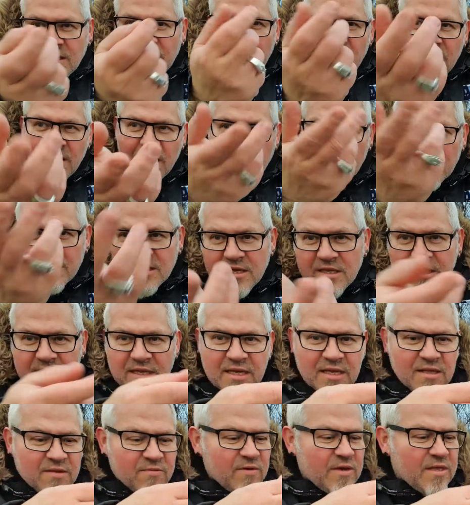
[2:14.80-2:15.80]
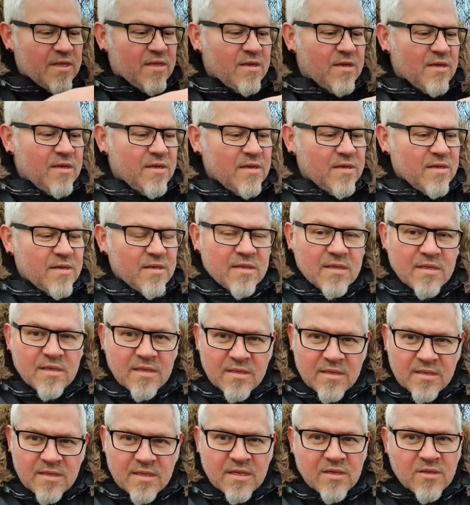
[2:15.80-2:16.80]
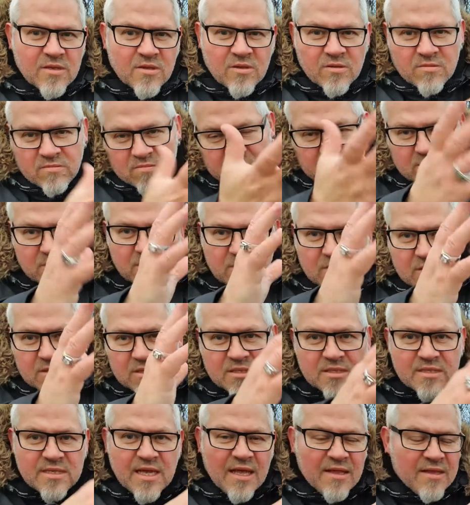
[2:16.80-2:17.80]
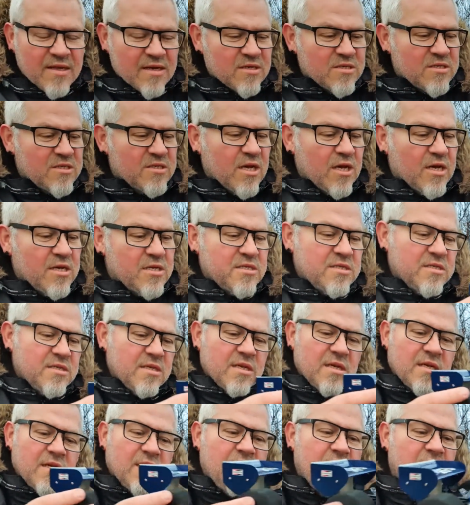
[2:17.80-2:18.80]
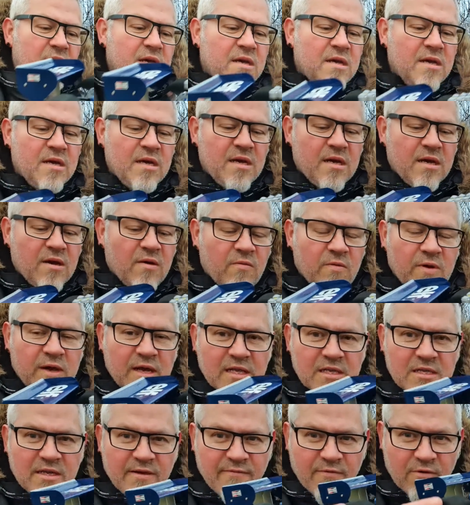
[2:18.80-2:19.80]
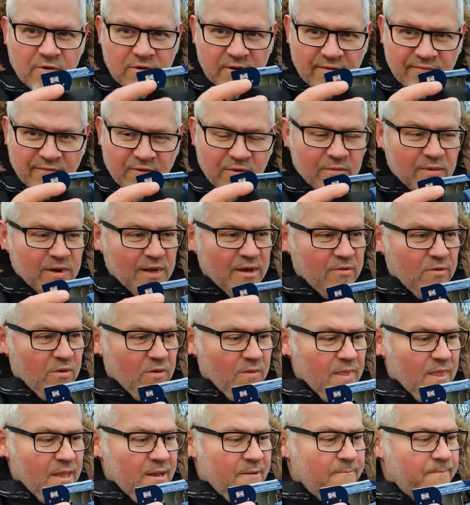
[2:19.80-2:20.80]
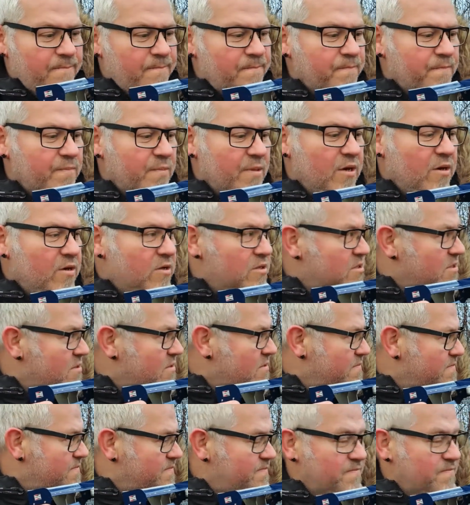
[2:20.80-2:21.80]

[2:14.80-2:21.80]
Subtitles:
like they did with the standard size wheels for the Formula 1 cars.